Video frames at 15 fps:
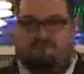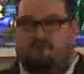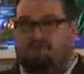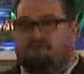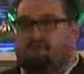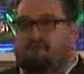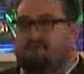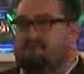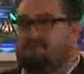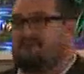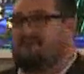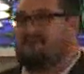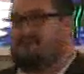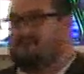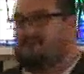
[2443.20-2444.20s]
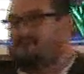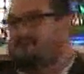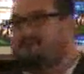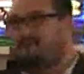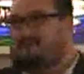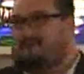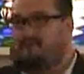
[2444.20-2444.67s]
church members here,
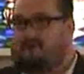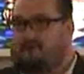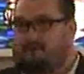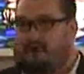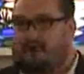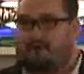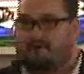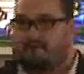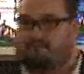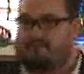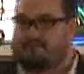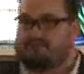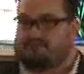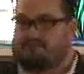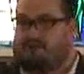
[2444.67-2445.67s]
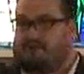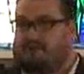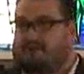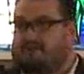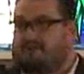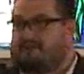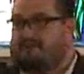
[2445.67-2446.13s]
and they were at a restaurant,